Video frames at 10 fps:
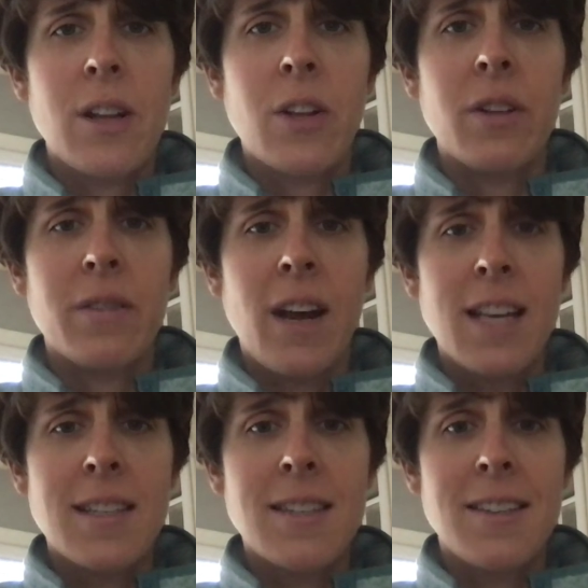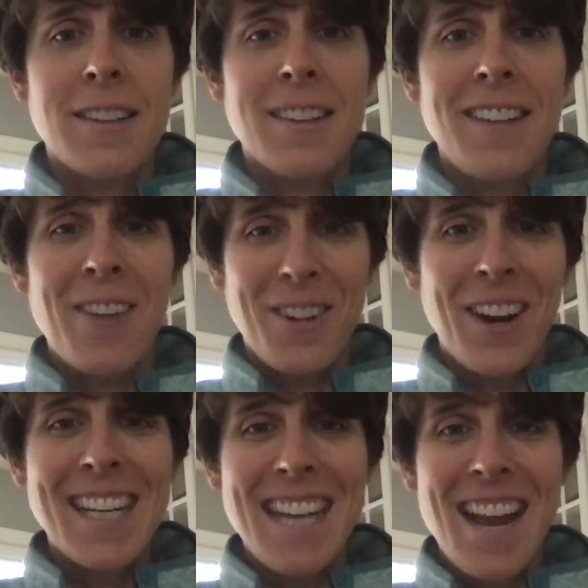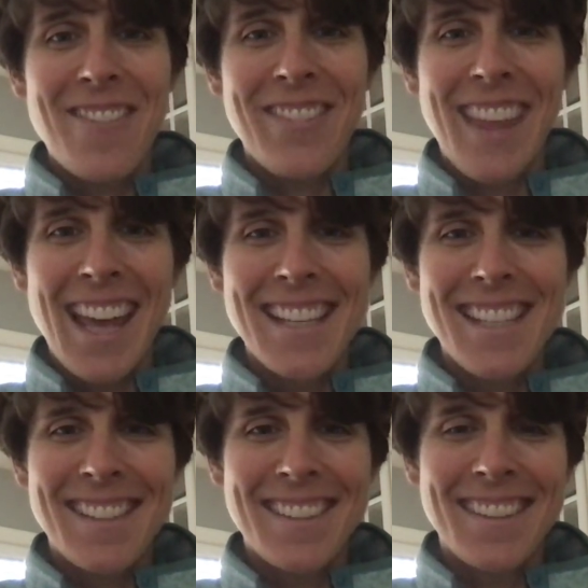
legal advice. Have a great day. Thanks.